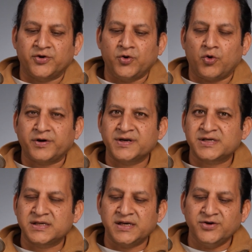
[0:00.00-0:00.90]
your
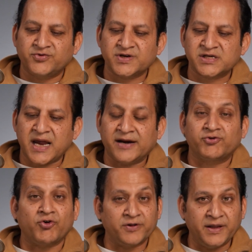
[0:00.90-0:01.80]
audience's interest and
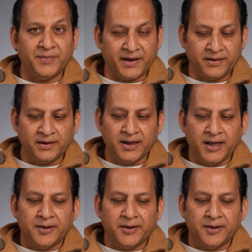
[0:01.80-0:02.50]
draw them in,